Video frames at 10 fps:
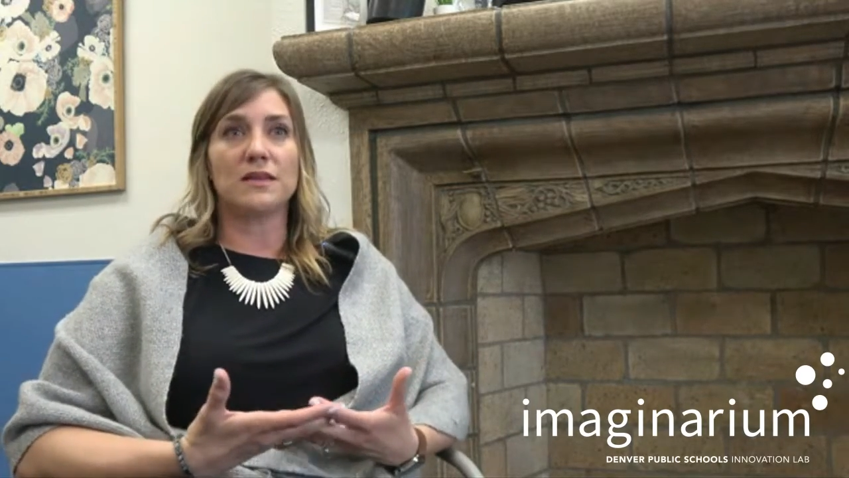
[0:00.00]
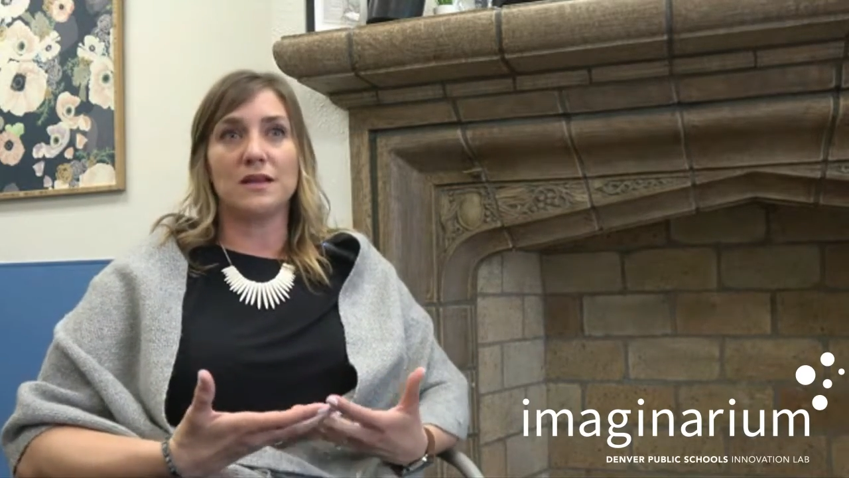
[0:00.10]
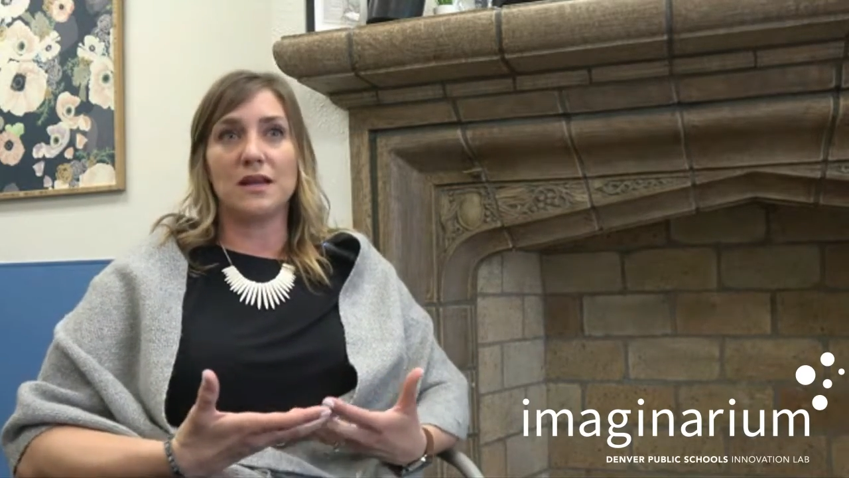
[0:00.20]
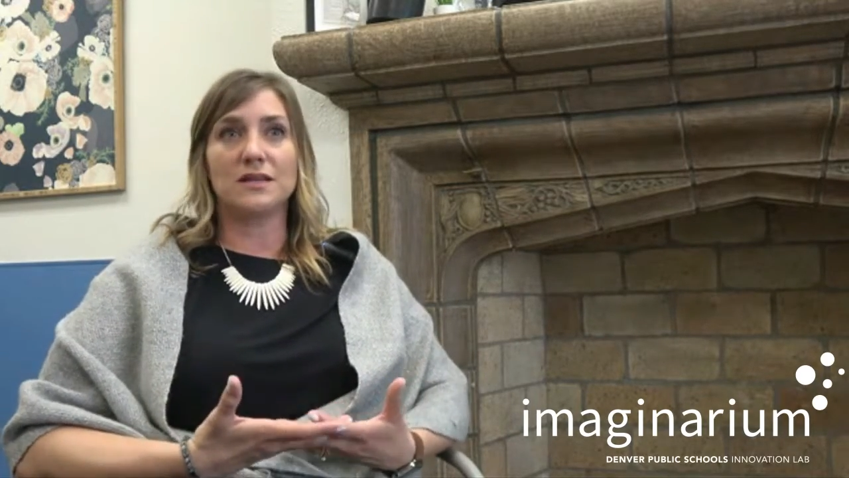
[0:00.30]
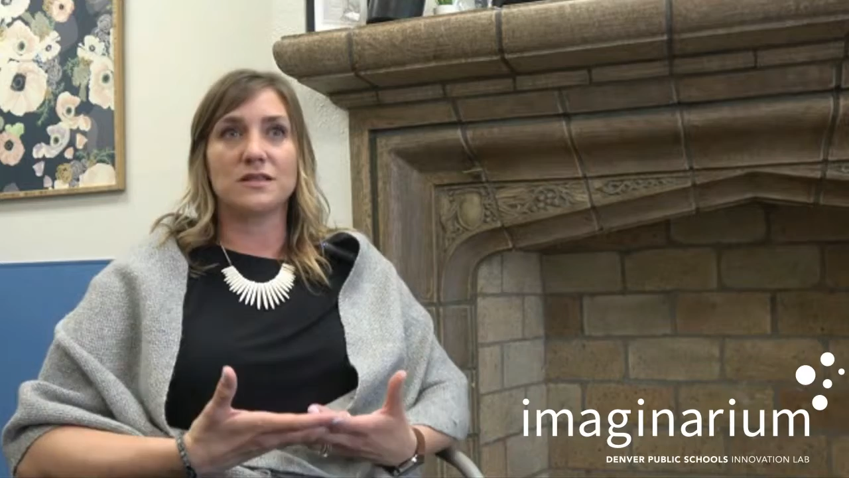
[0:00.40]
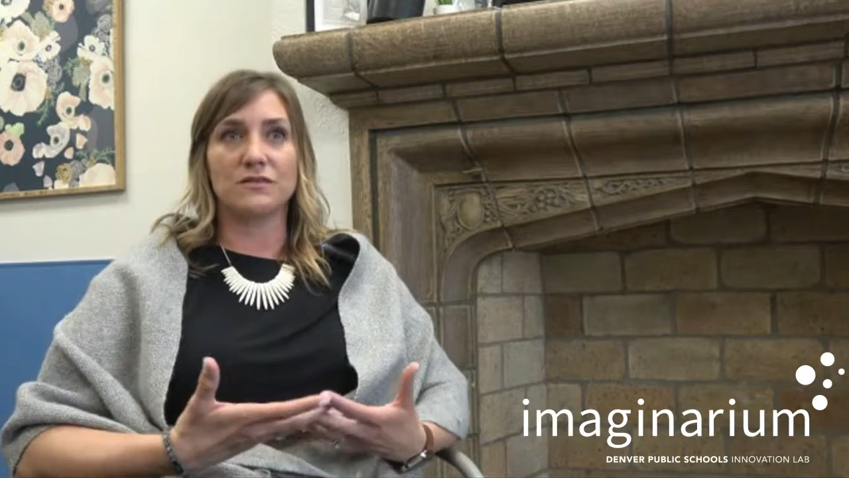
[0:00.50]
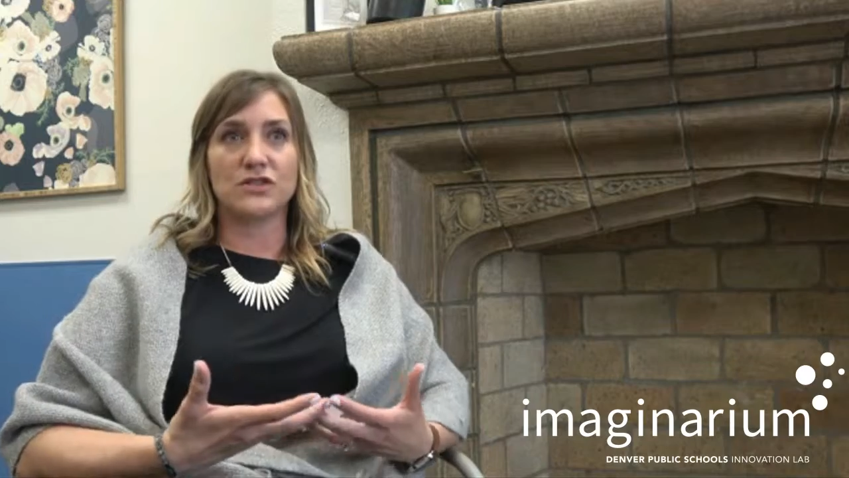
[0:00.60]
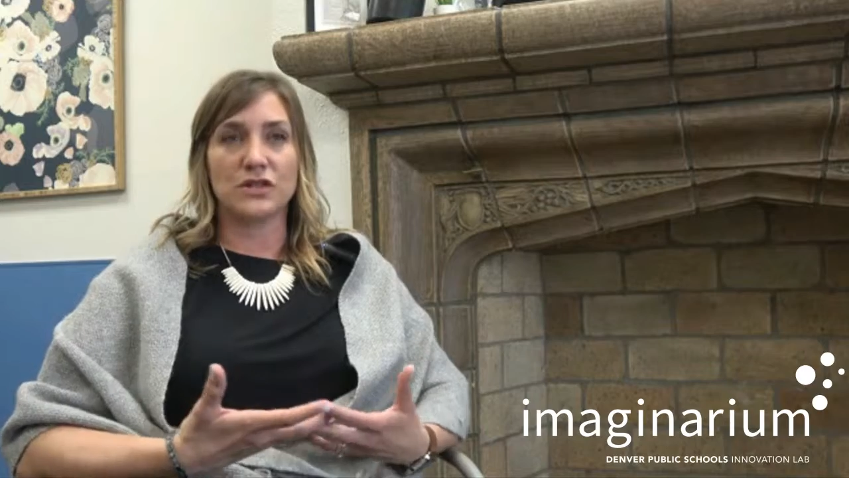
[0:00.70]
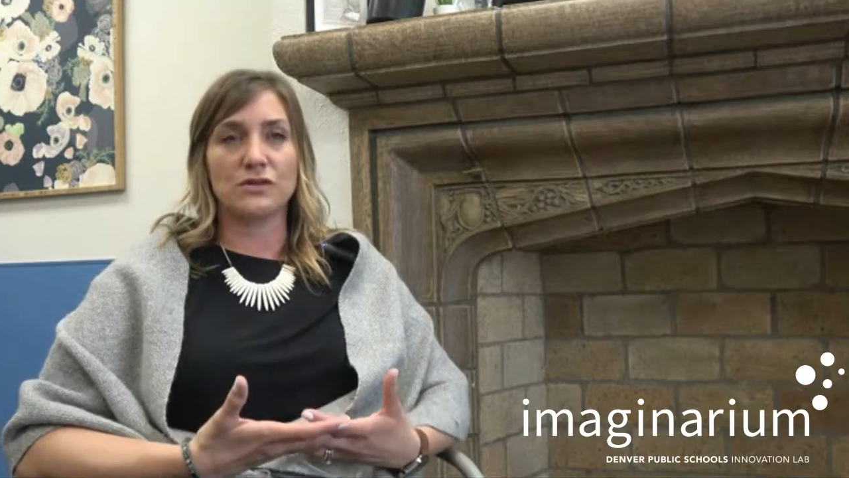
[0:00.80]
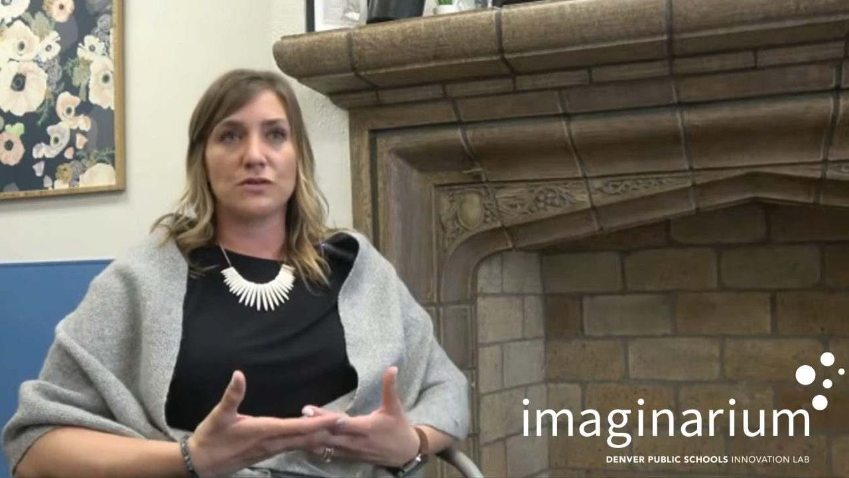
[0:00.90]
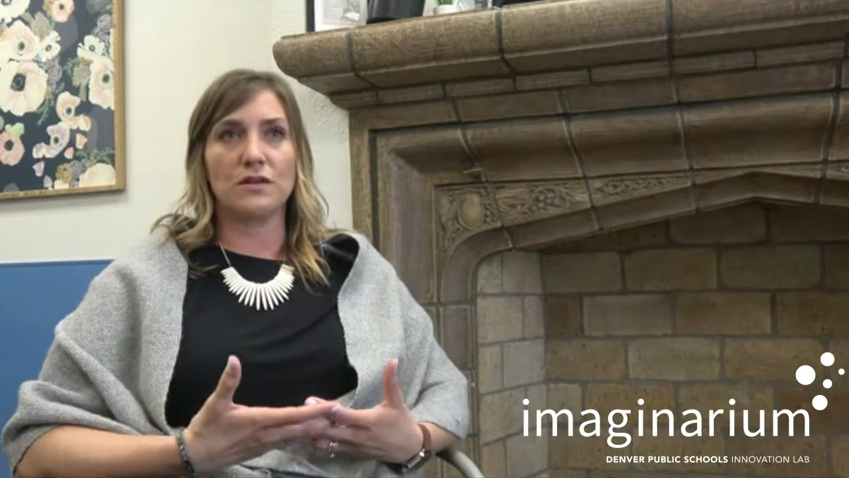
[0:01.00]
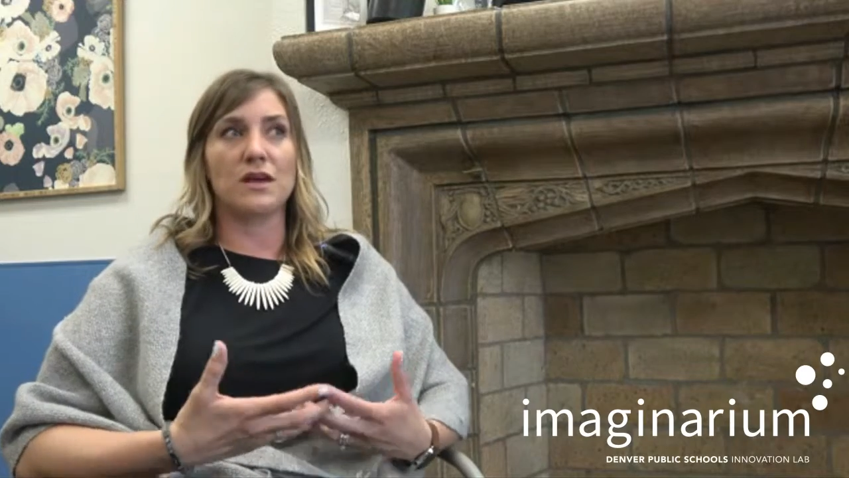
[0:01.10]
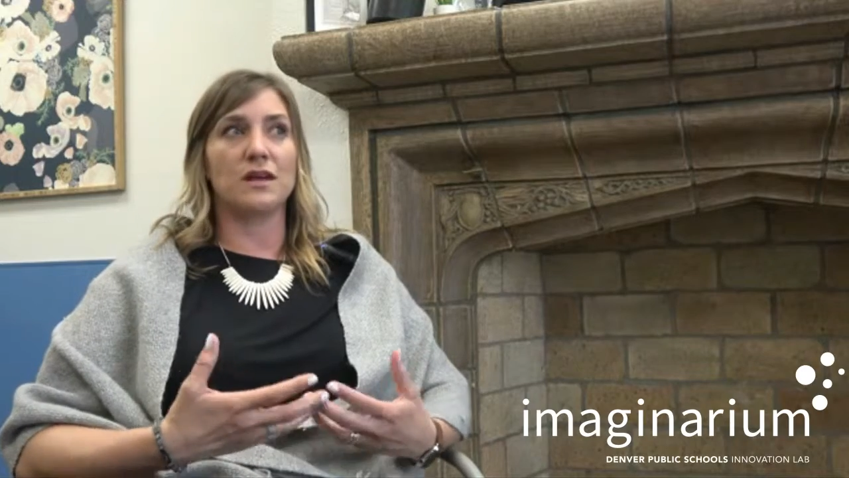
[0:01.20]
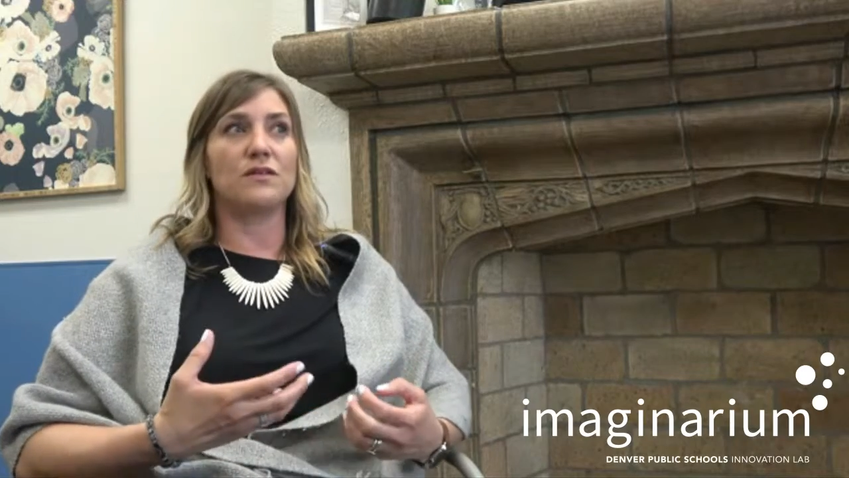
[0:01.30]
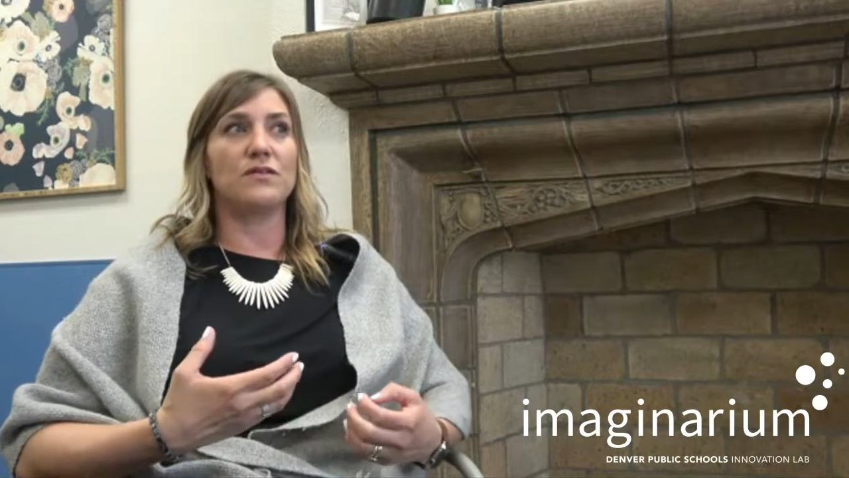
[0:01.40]
the needs of children
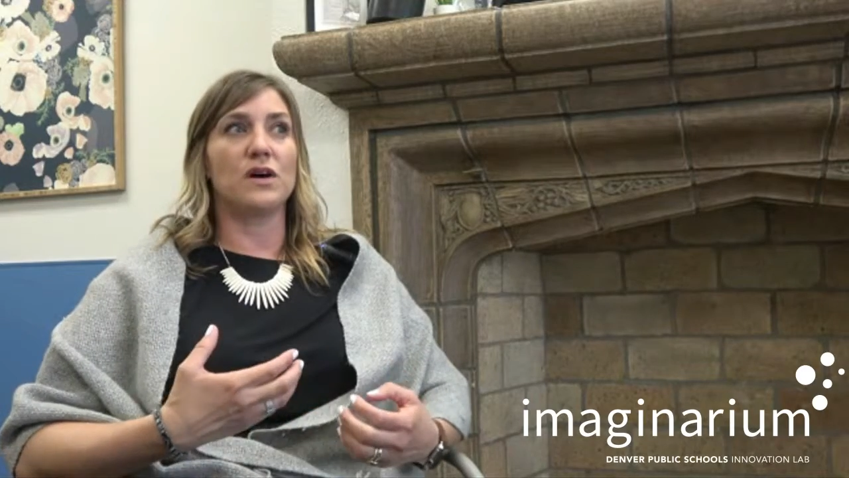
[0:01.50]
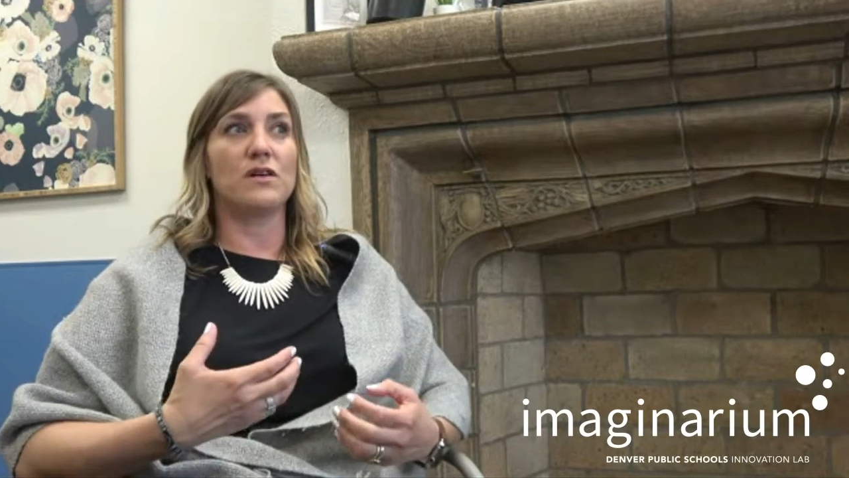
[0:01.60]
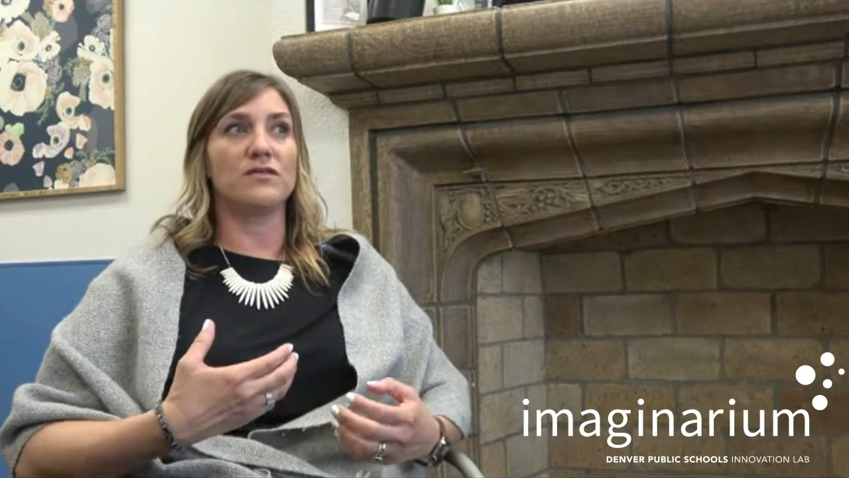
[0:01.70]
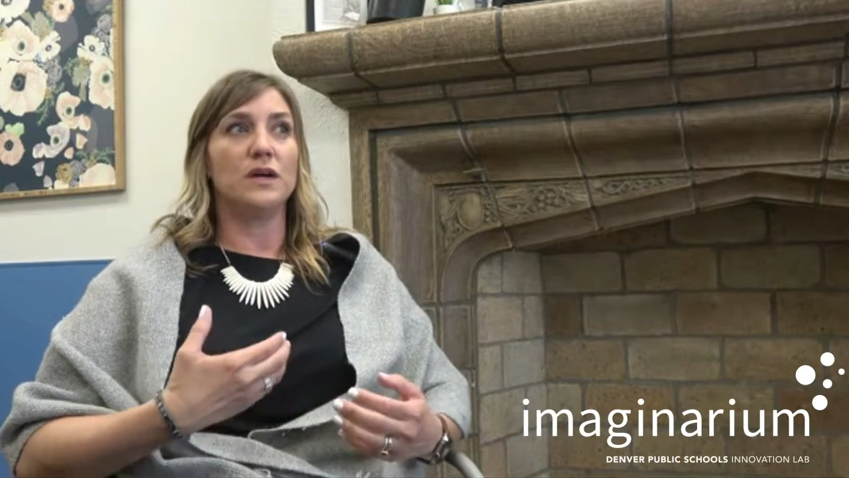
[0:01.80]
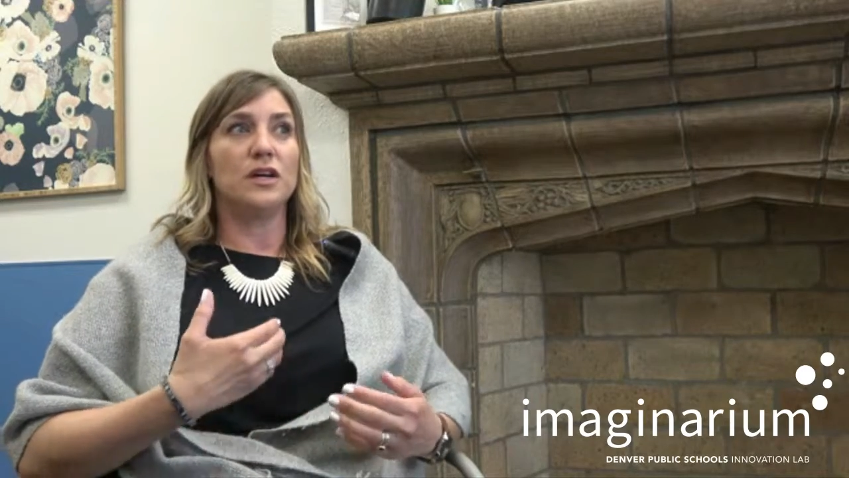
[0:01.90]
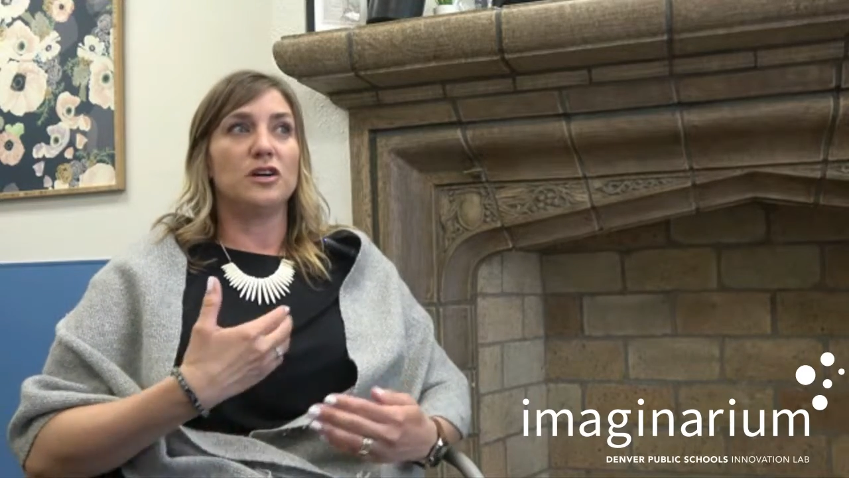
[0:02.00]
that involve